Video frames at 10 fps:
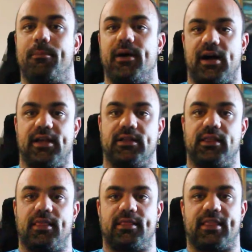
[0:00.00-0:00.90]
but
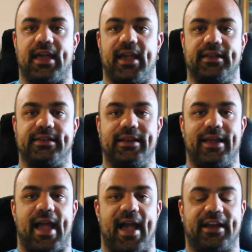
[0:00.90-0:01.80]
they
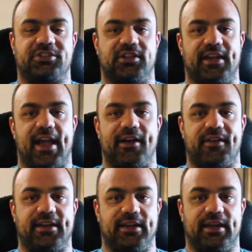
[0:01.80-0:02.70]
didn't actually have
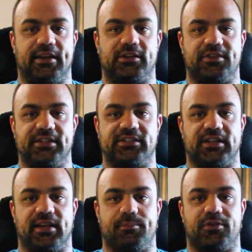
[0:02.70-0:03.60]
any increase
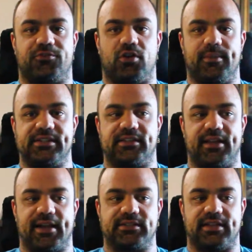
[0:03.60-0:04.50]
in performance the
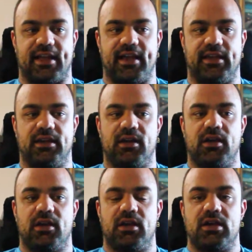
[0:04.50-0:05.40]
next day.
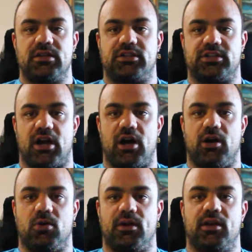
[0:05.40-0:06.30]

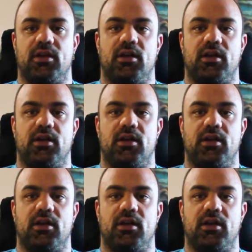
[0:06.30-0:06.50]
So